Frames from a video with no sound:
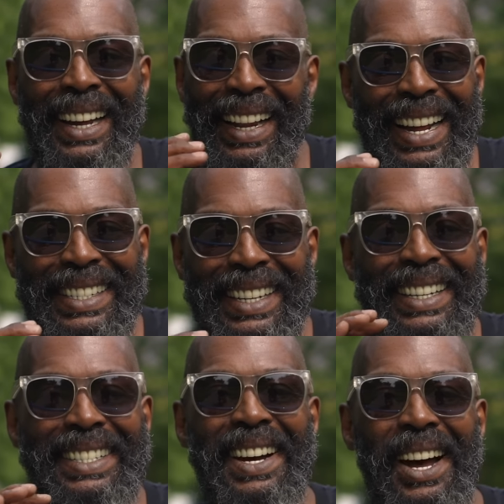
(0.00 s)
classic
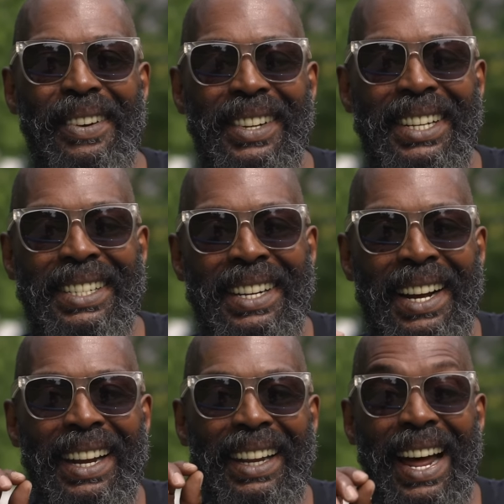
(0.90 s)
and timeless
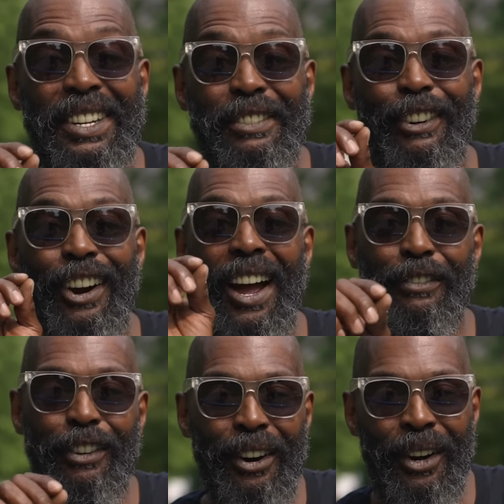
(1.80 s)
lasts
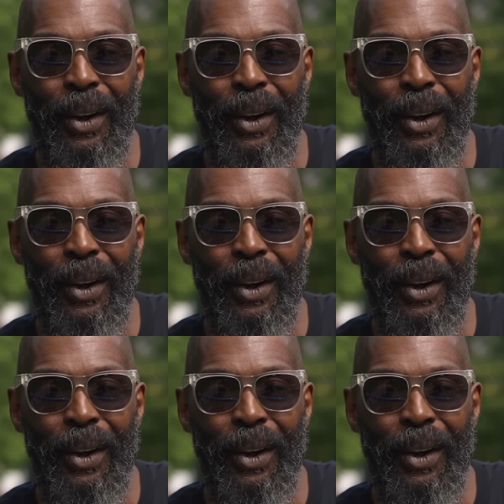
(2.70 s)
forever.